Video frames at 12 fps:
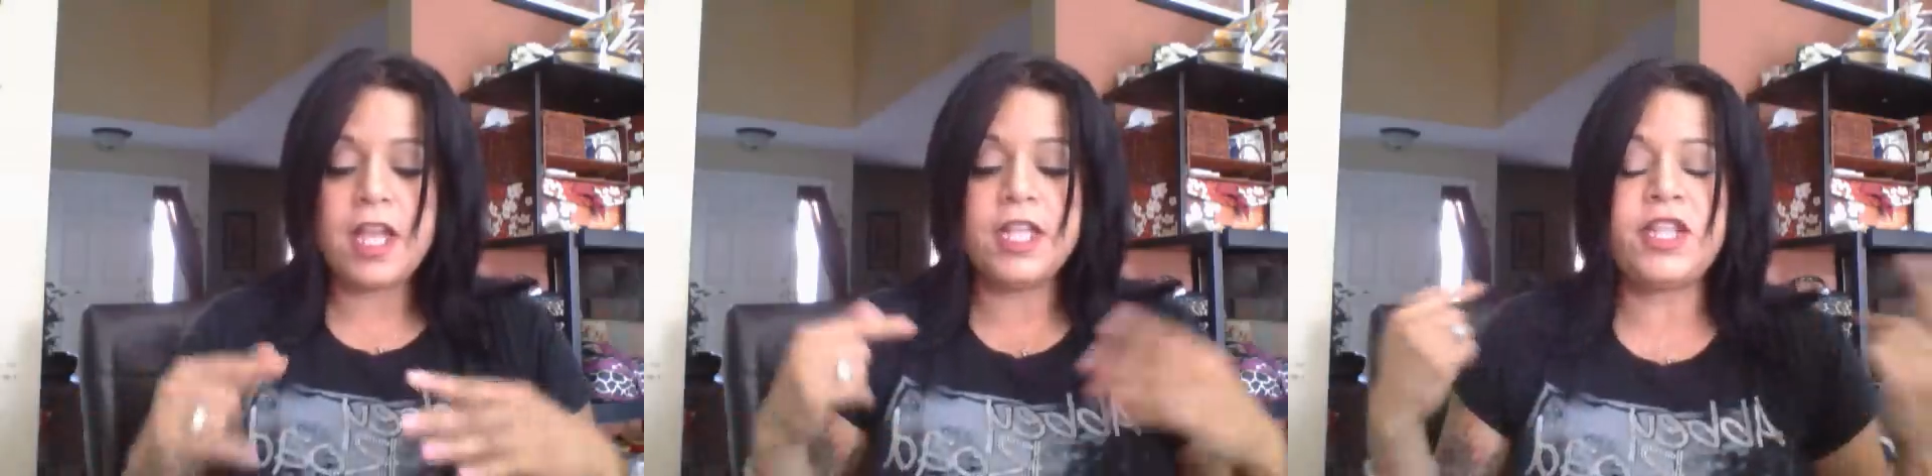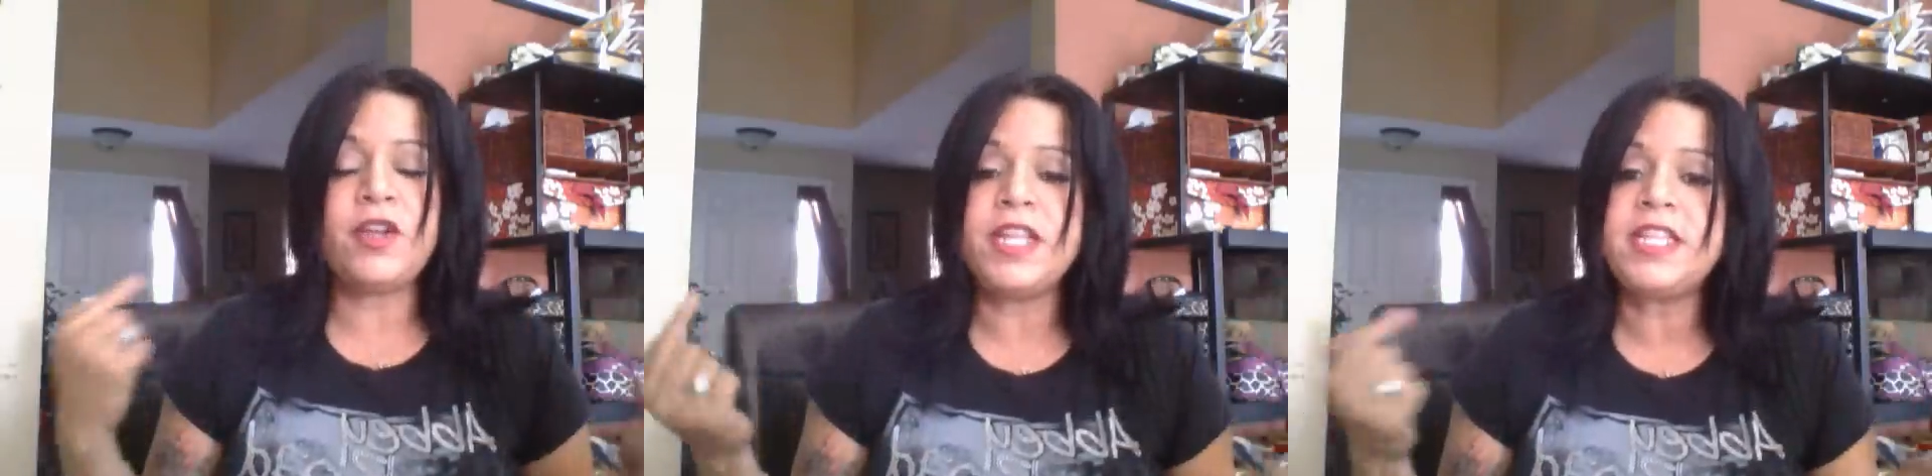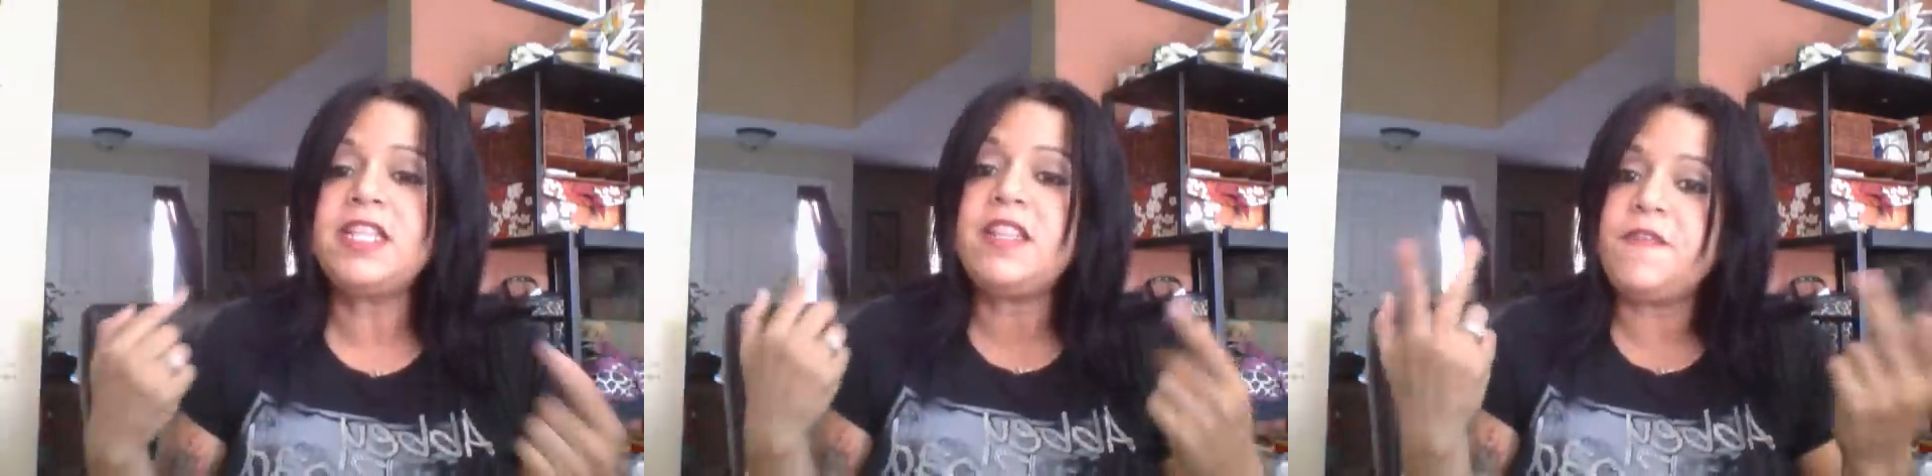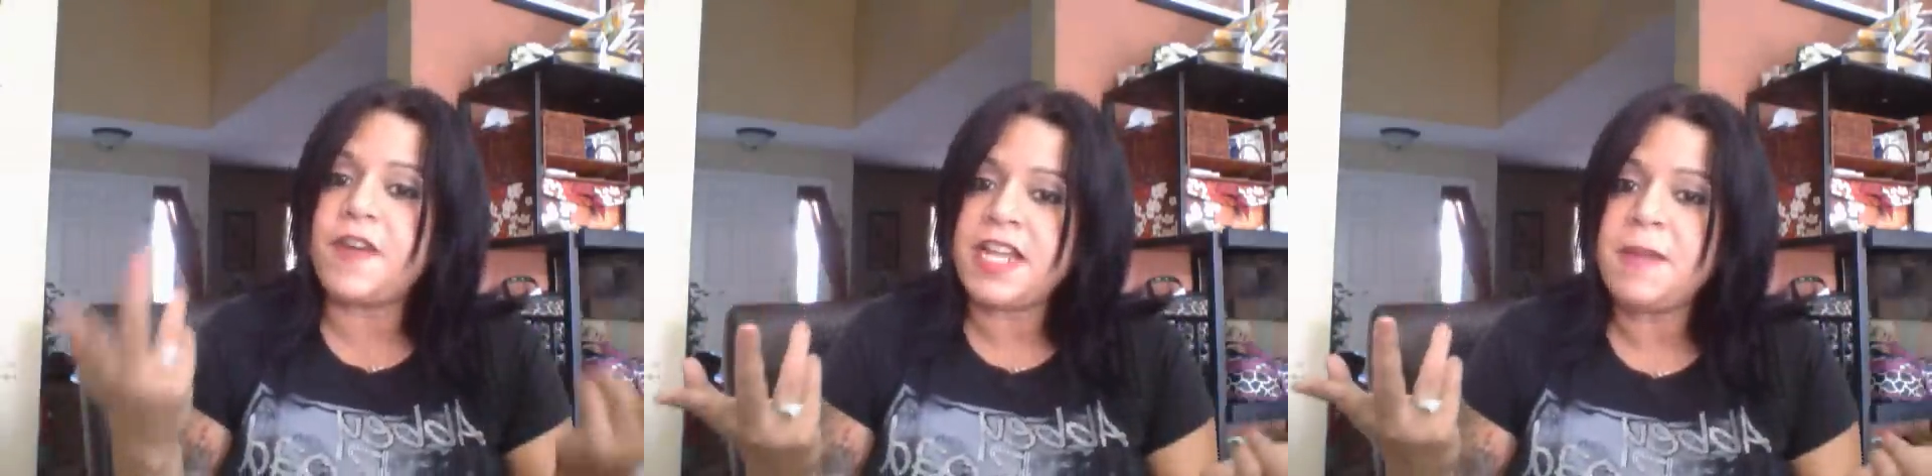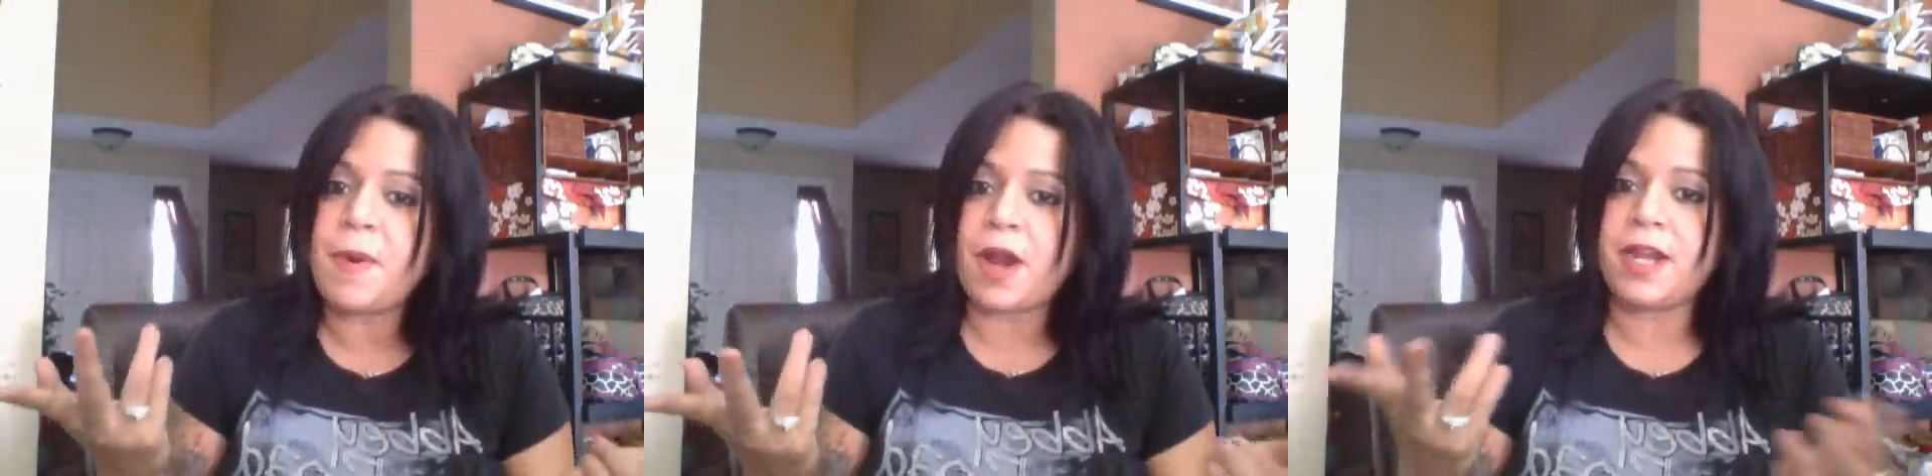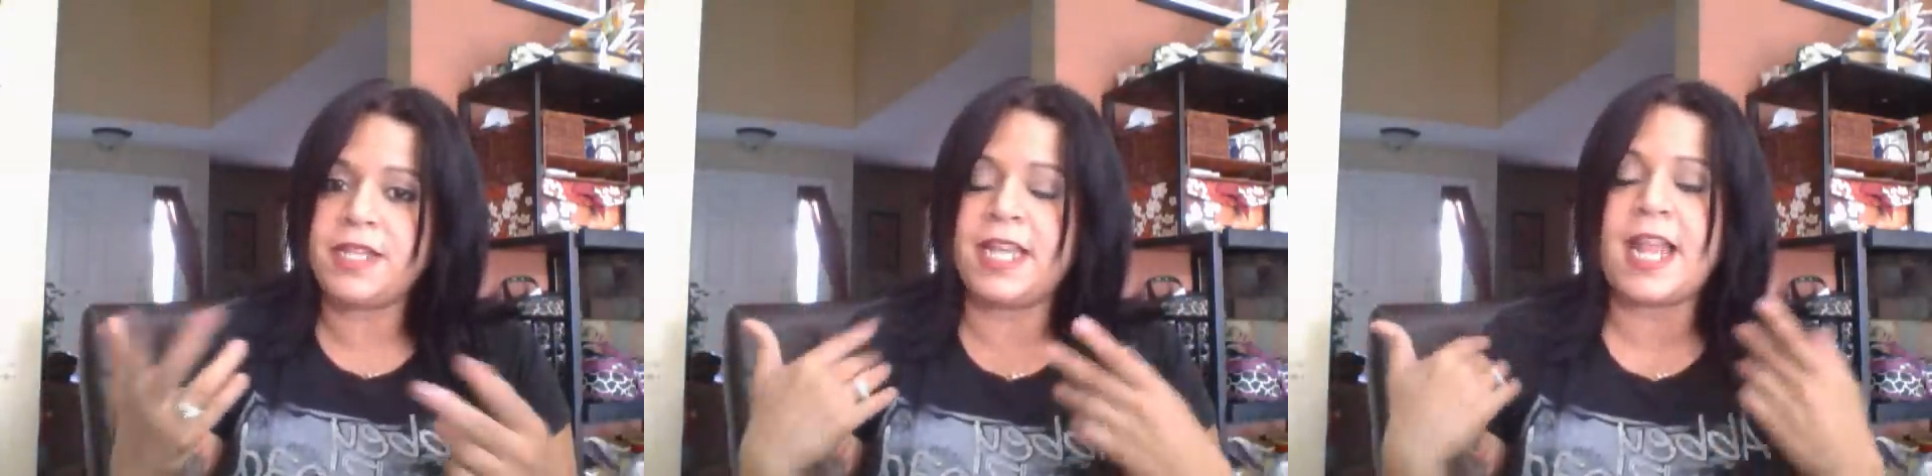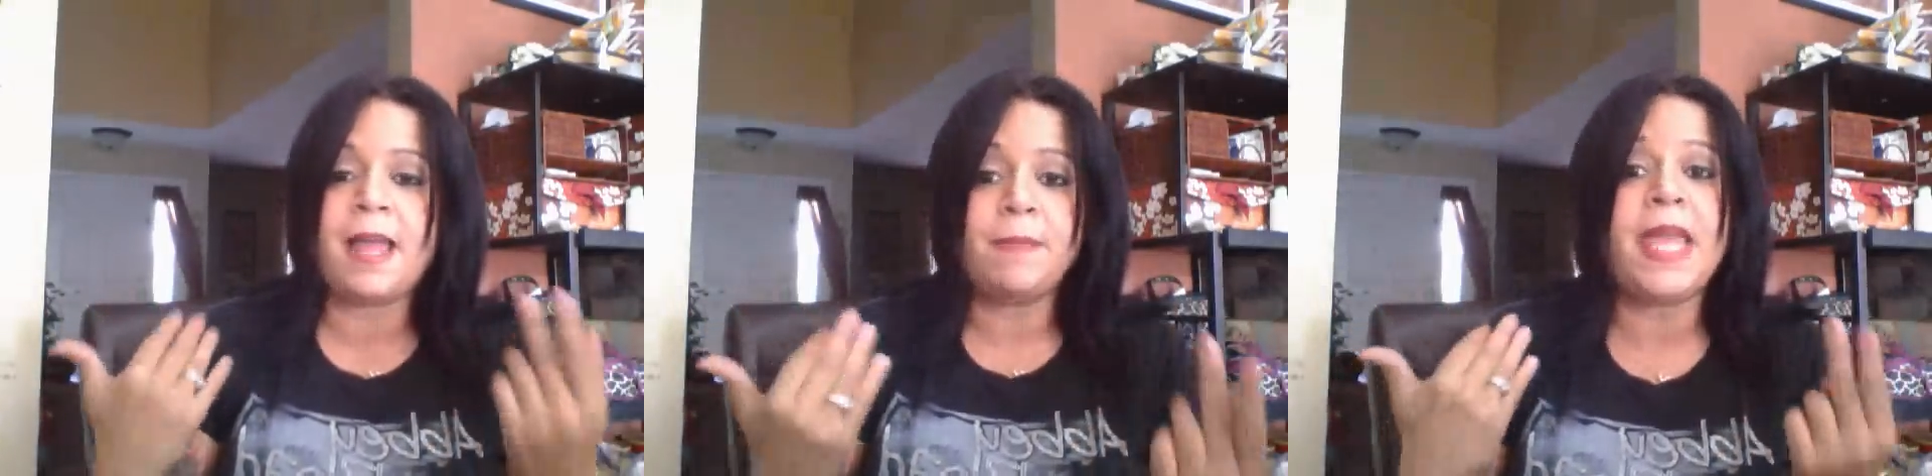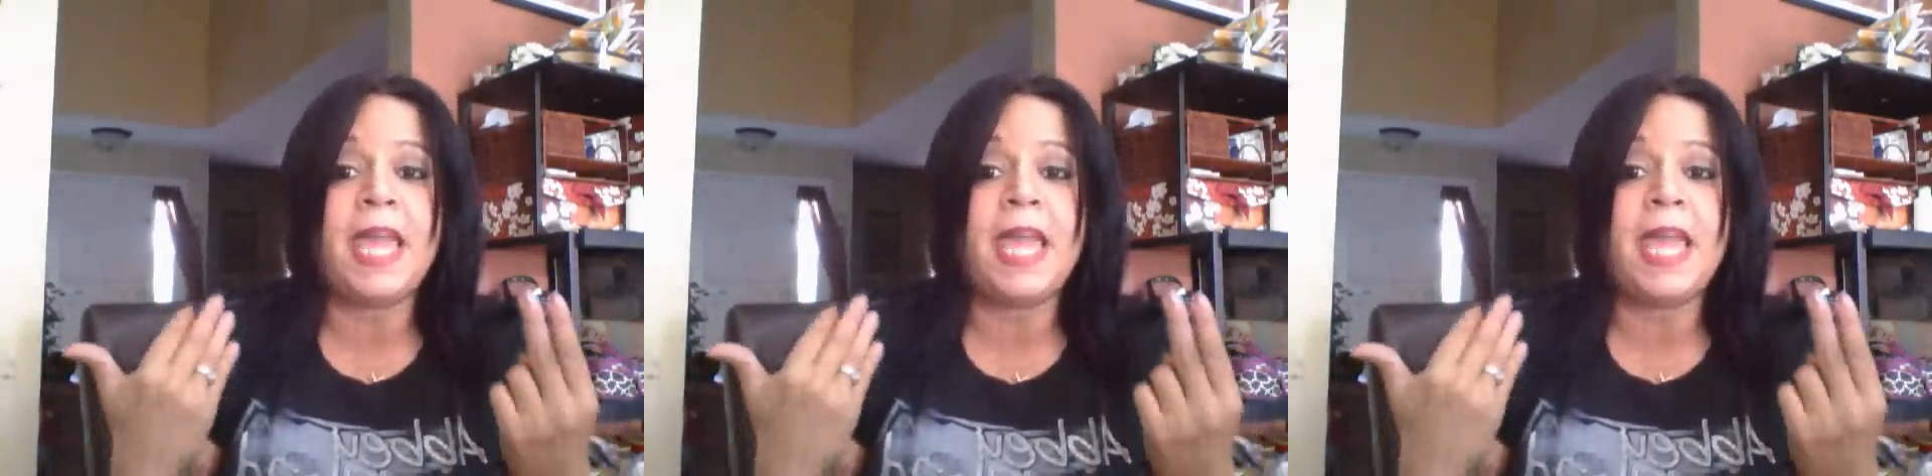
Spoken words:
So this is the funny part that I'm